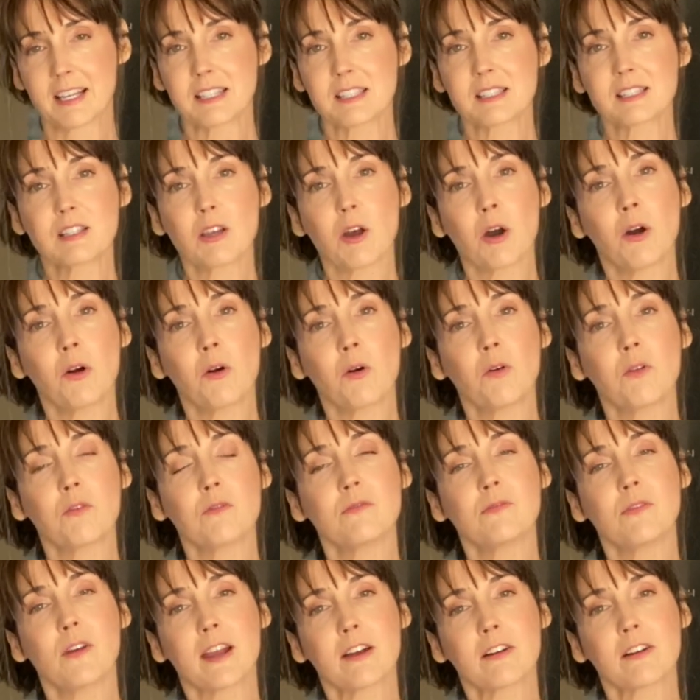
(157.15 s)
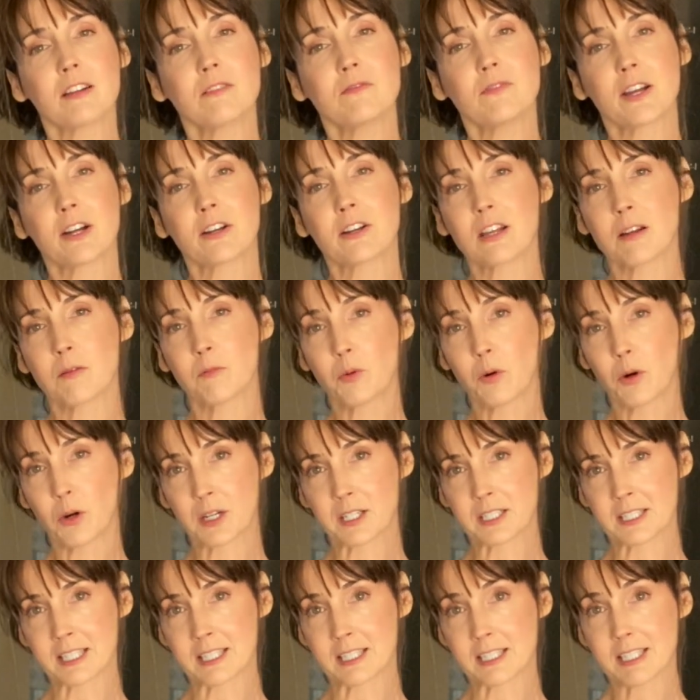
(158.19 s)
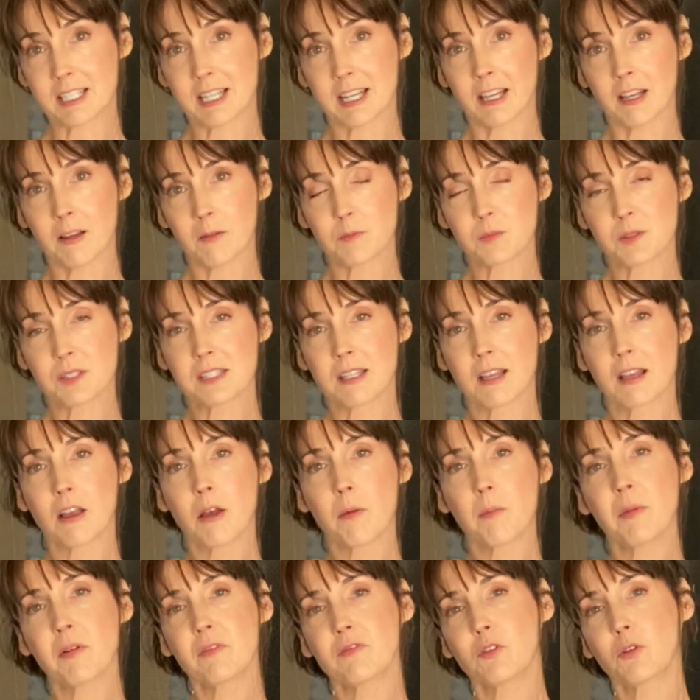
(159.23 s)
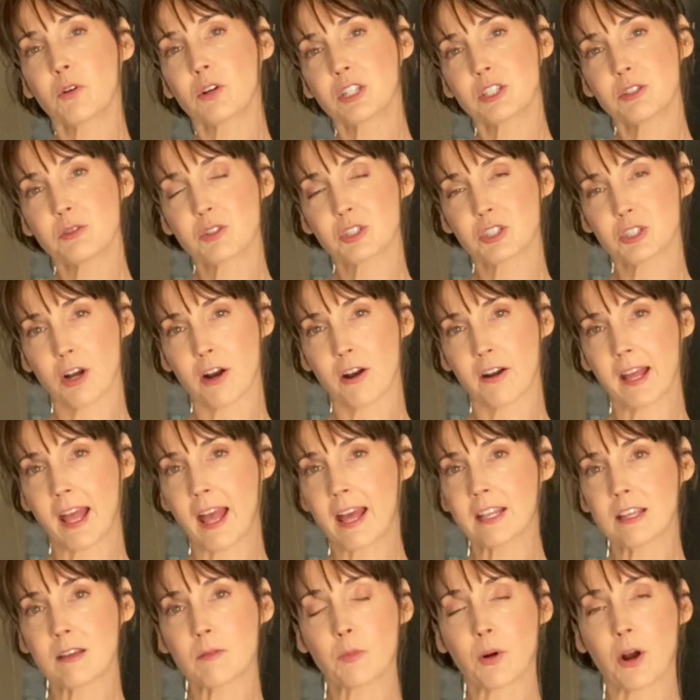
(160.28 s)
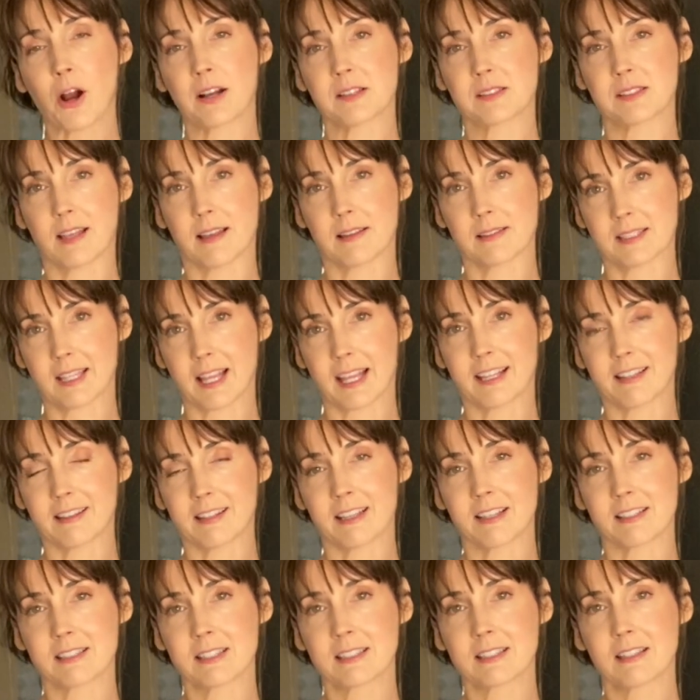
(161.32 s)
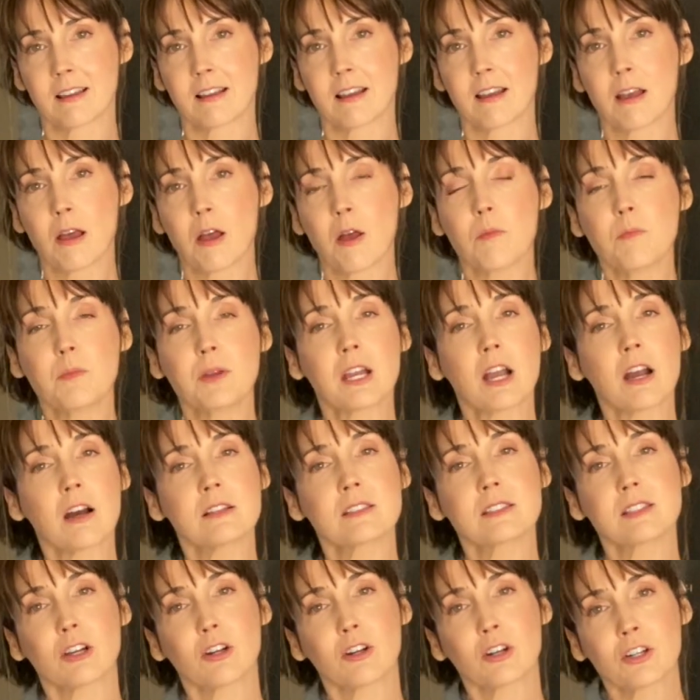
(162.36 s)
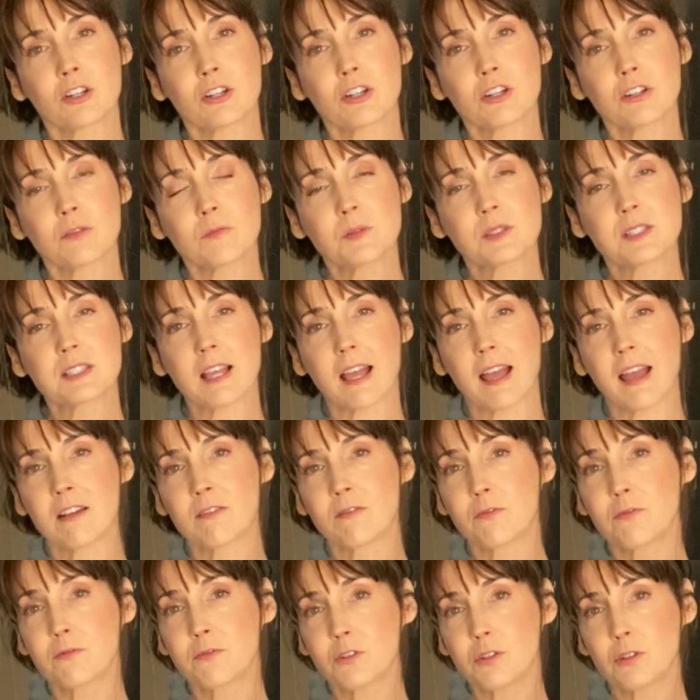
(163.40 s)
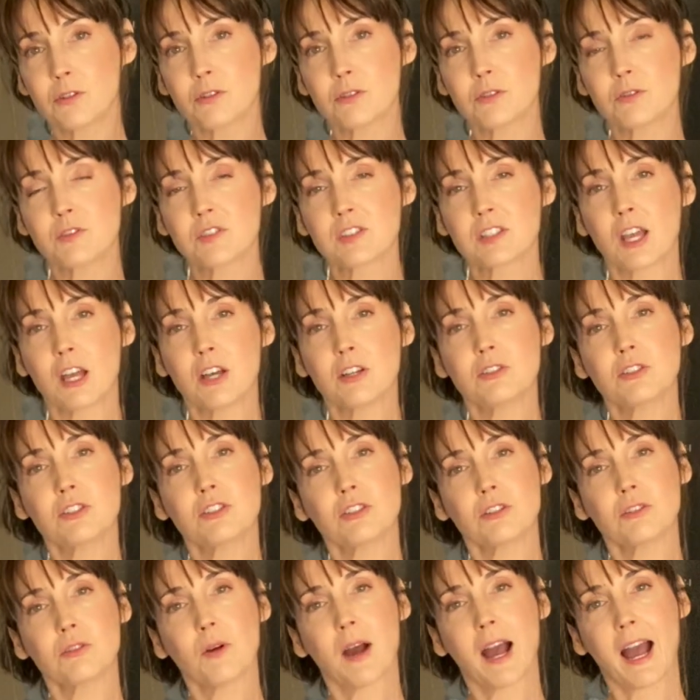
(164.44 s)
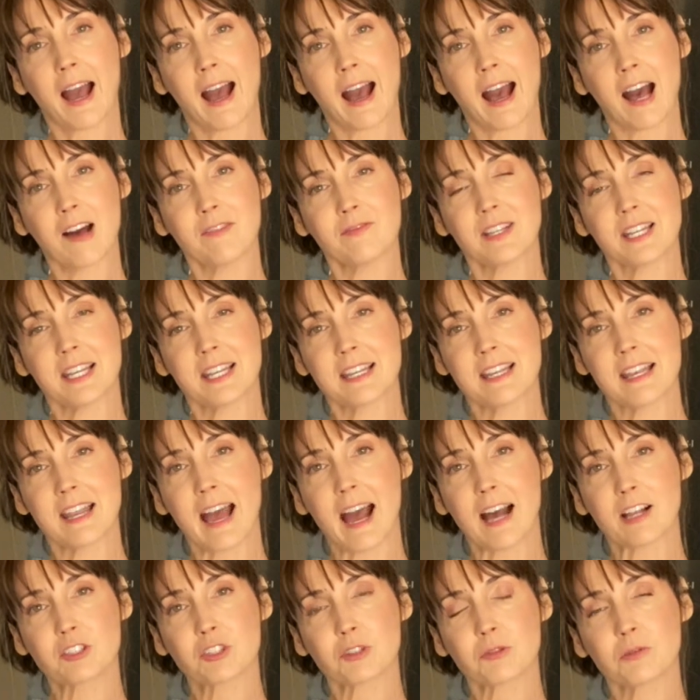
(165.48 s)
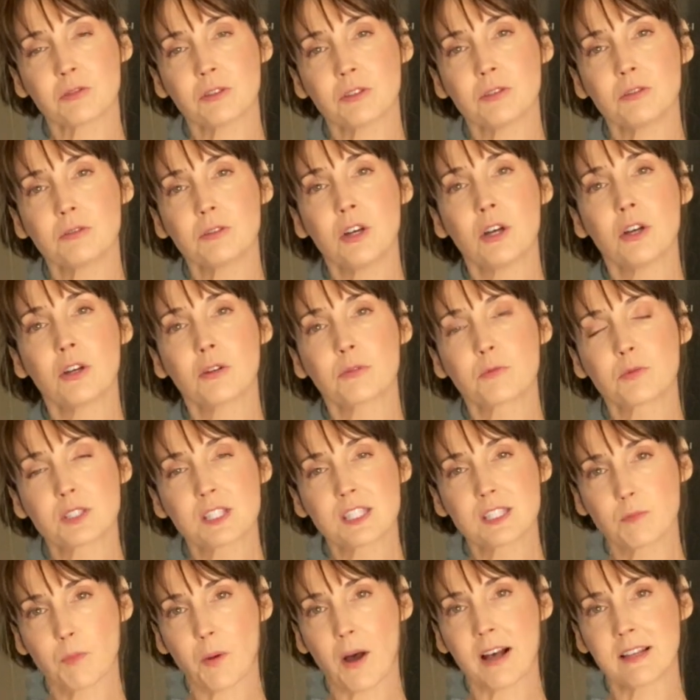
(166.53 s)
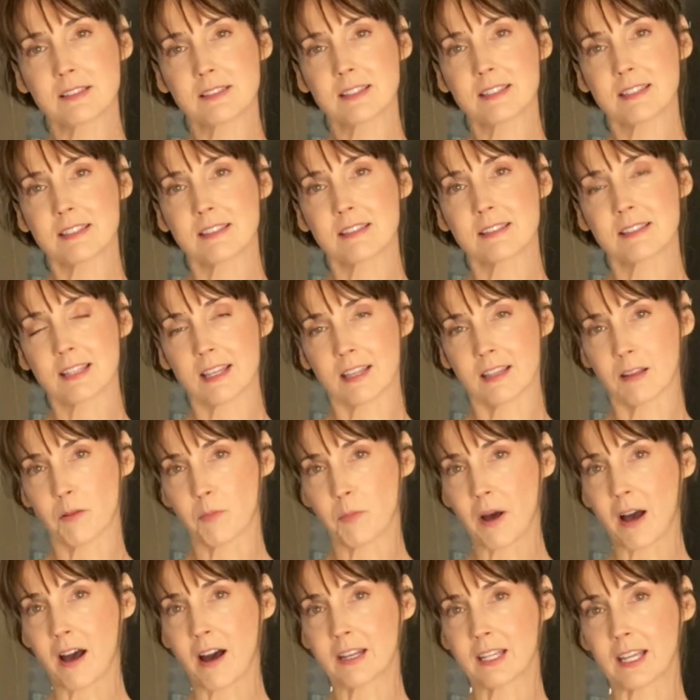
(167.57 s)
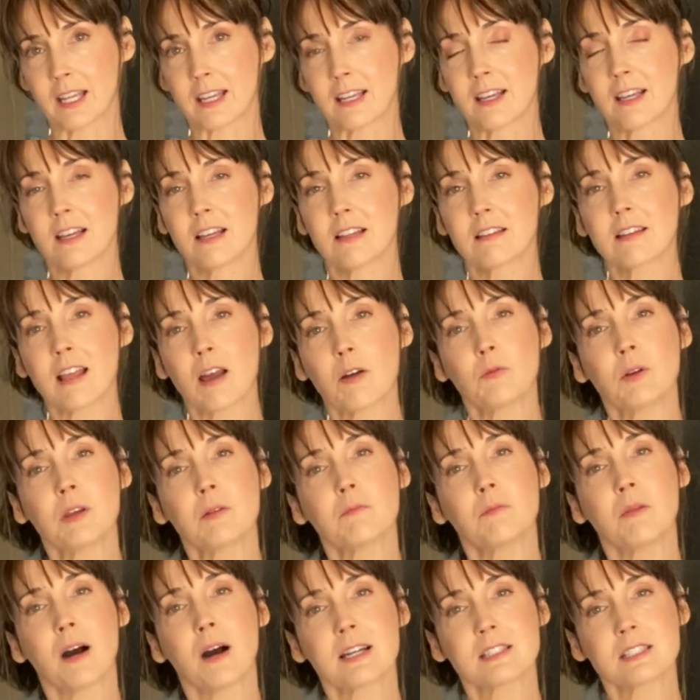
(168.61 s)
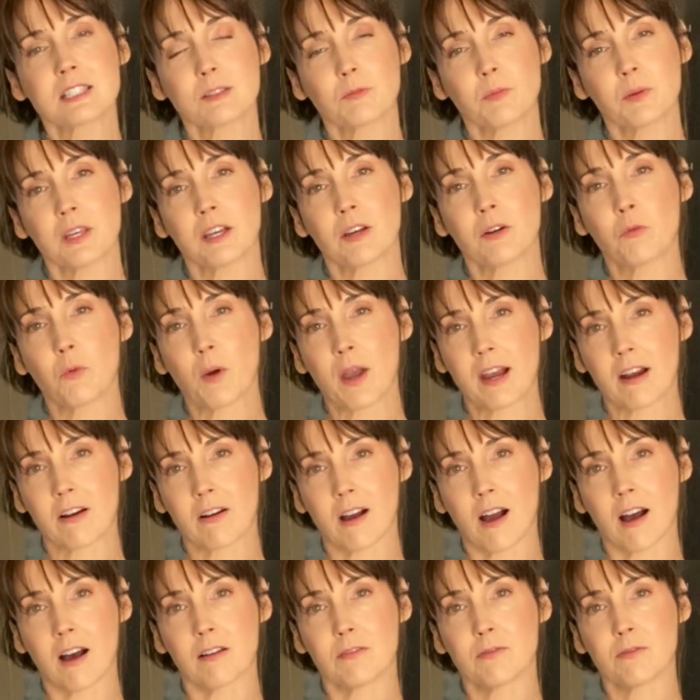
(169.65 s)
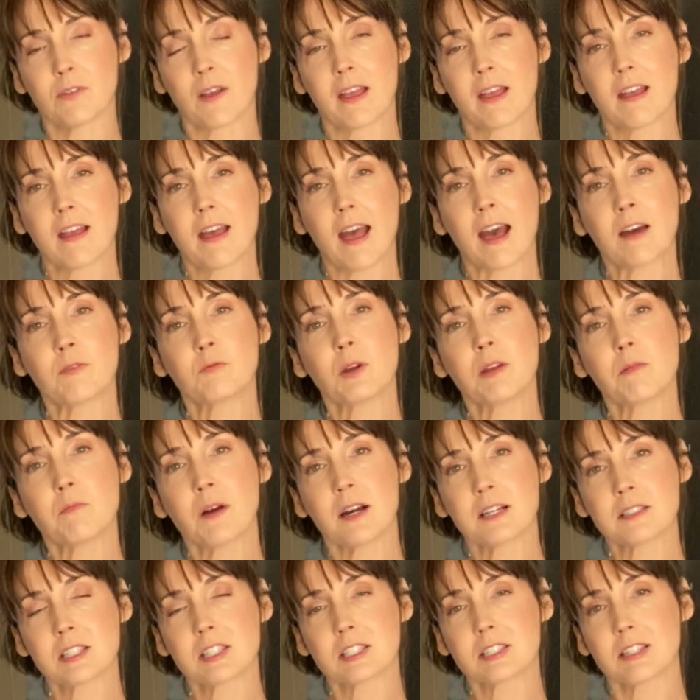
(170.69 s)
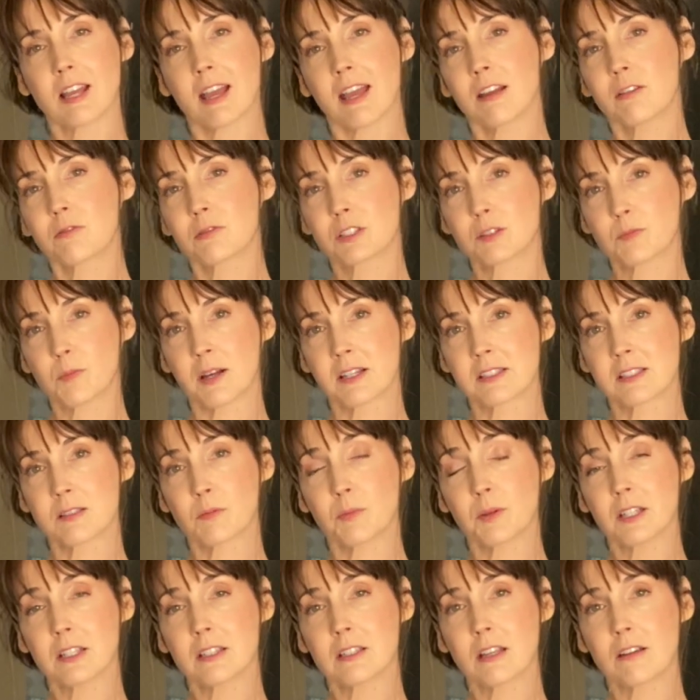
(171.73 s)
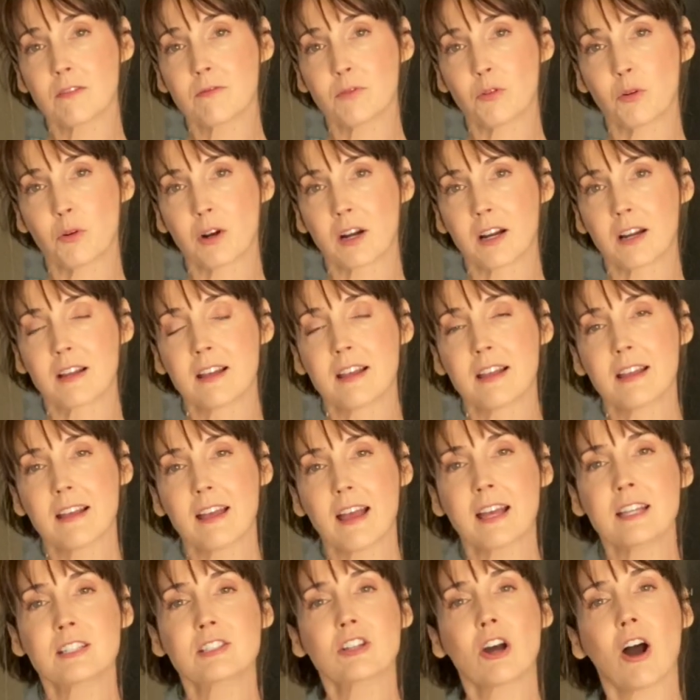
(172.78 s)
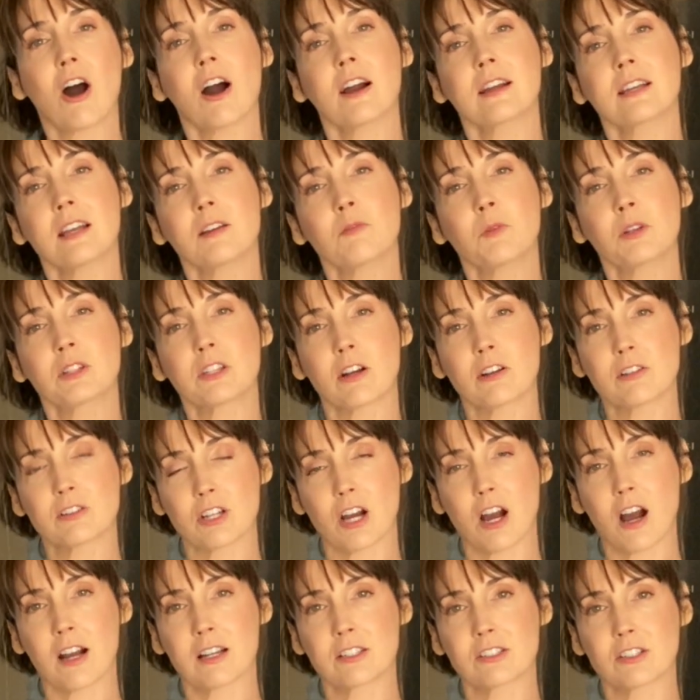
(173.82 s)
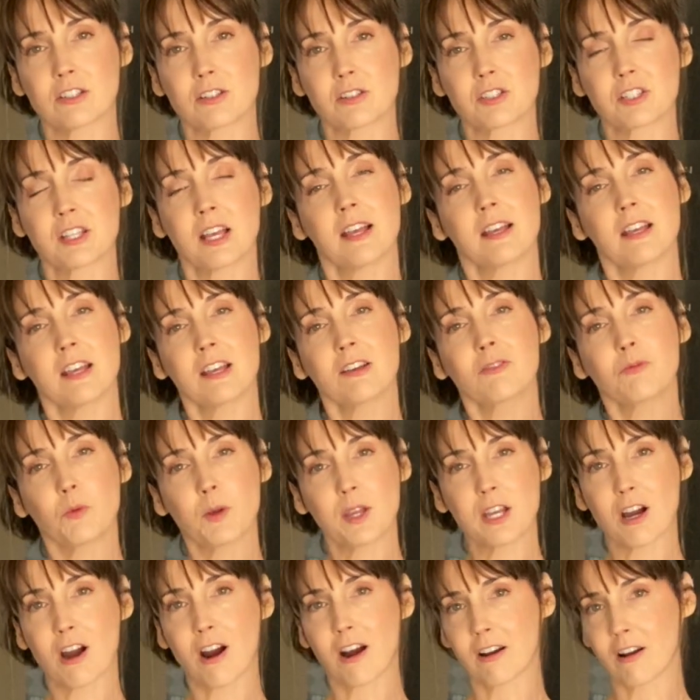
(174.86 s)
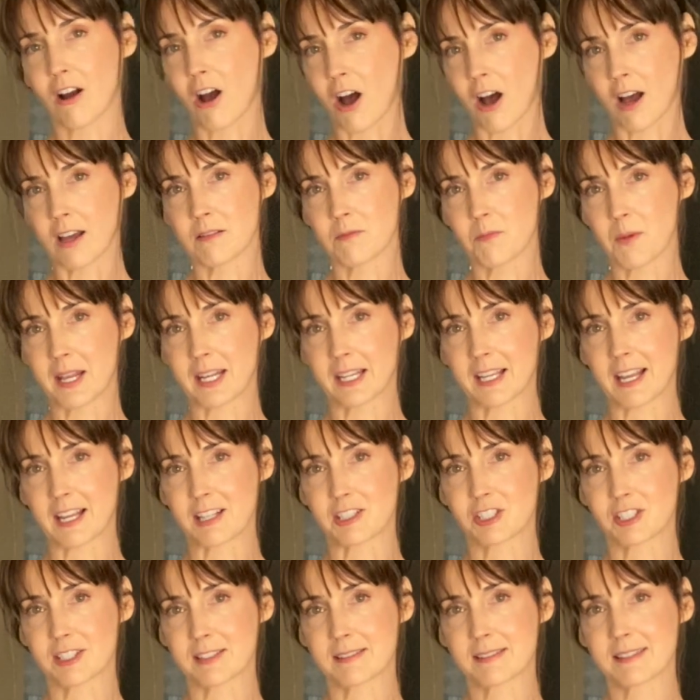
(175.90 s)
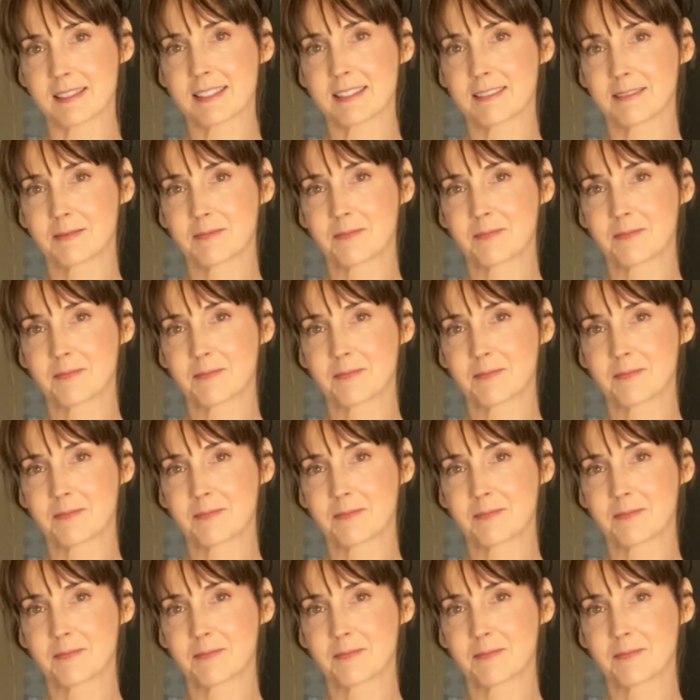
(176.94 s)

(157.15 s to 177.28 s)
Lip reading: So very important tips before you start any process like this. Because herbs and foods do have natural responses in the body that we must be aware of and we must take responsibility for in talking with our doctors if we are on medications.